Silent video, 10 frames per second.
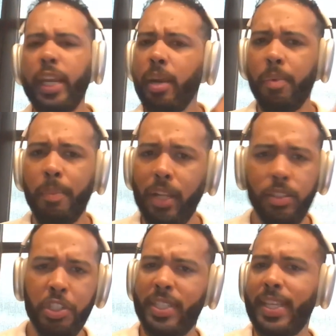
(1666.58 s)
heating up
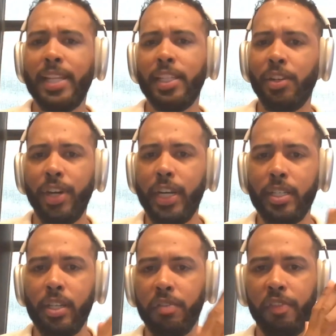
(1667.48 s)
about just 10
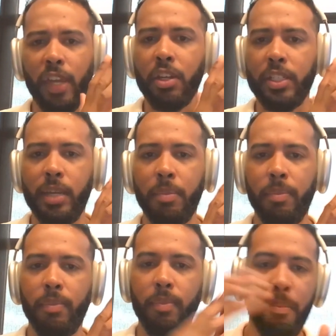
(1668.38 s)
degrees on the
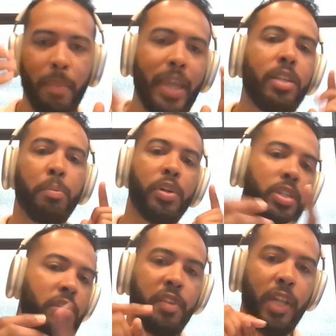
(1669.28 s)
fingertip made the
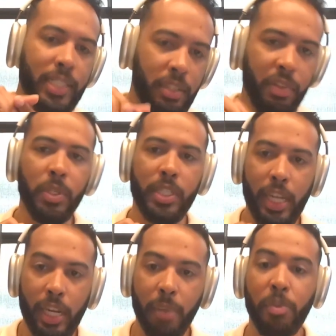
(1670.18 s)
person feel as if he
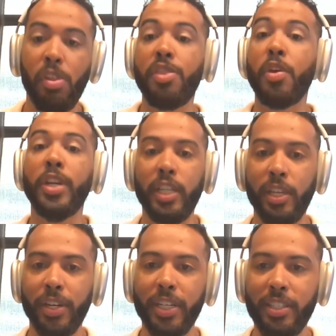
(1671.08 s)
was heating up to 30
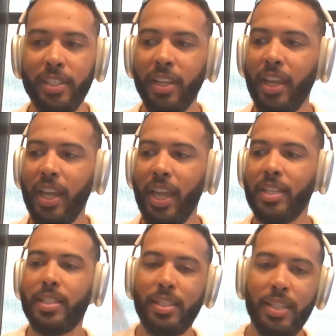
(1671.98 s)
degrees.
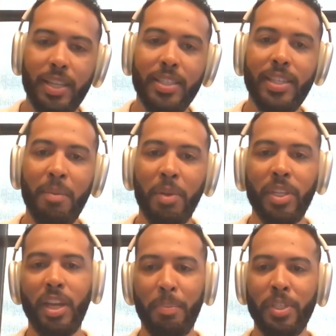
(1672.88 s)
And
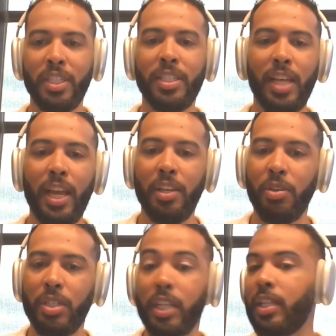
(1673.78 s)
same on the opposite
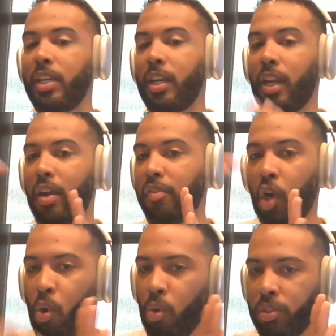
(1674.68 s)
side, you didn't need a lot
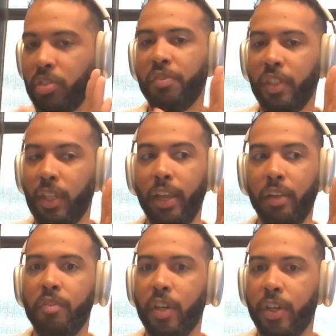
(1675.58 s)
of cold to feel
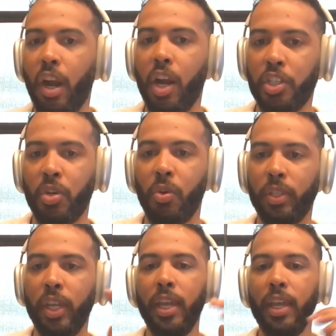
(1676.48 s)
like very harsh
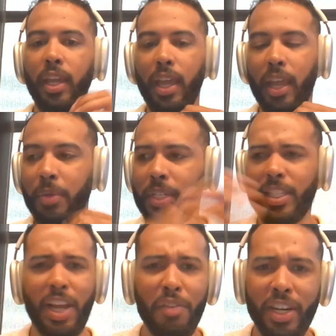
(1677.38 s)
cold. And we
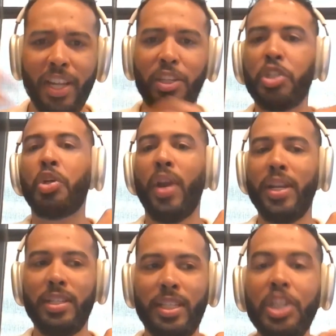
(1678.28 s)
discovered that the
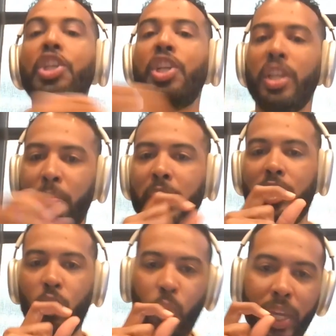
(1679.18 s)
transition
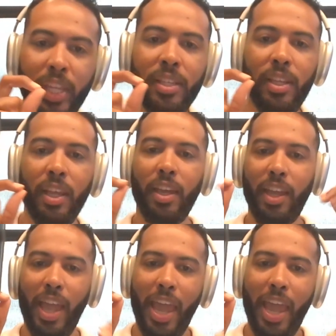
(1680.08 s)
between